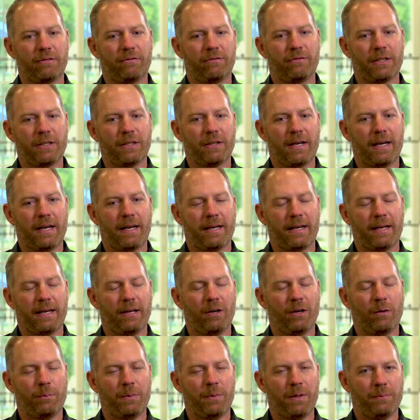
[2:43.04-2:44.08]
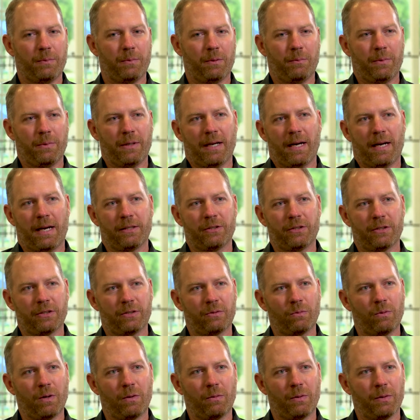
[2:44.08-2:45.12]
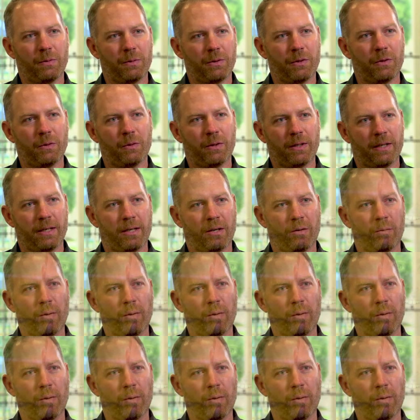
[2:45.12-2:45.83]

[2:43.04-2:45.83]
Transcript: to figure out how to help people beyond just what we were doing in our